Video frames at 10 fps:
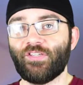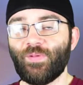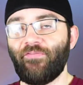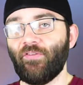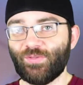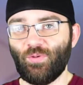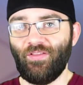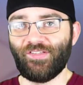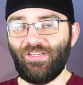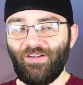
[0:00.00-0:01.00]
It's my first one in
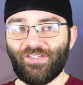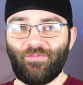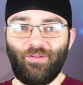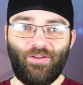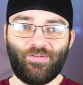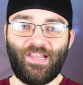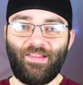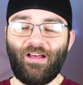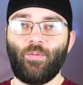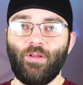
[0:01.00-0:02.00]
the series. I don't really know
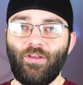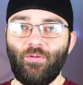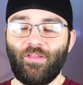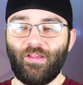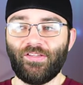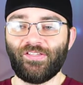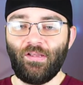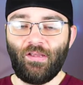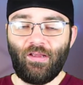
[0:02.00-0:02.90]
exactly how I want to do things.